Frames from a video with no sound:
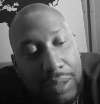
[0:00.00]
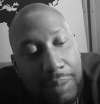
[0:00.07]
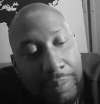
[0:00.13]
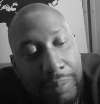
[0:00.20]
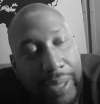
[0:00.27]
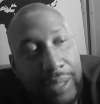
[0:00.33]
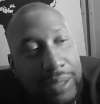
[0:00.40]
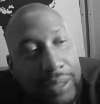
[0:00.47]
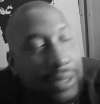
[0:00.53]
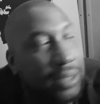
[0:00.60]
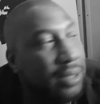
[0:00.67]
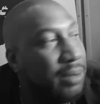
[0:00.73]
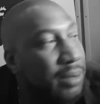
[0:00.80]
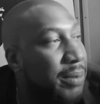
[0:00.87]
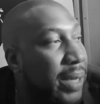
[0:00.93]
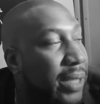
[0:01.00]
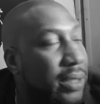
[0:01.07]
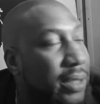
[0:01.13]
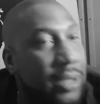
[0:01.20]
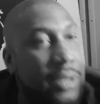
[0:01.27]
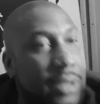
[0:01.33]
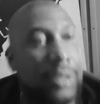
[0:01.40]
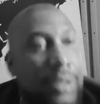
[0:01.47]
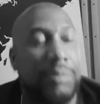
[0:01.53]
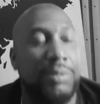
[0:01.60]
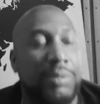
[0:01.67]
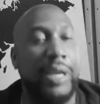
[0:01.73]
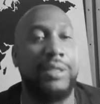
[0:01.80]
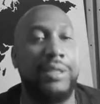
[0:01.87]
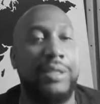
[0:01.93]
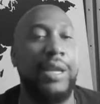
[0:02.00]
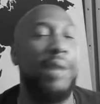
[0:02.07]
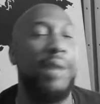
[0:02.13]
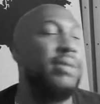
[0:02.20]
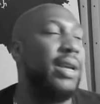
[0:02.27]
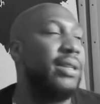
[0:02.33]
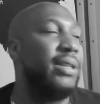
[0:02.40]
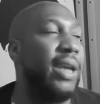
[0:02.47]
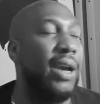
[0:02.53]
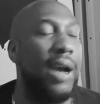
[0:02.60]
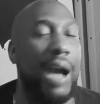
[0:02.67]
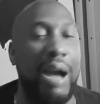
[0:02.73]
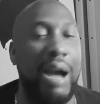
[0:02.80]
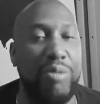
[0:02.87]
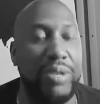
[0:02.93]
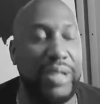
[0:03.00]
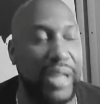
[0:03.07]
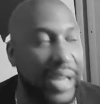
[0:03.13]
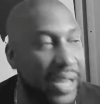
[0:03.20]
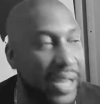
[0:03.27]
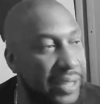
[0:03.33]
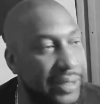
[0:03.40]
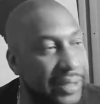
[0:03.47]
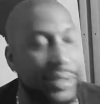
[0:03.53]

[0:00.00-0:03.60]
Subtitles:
The Mexicans will take that aqua net,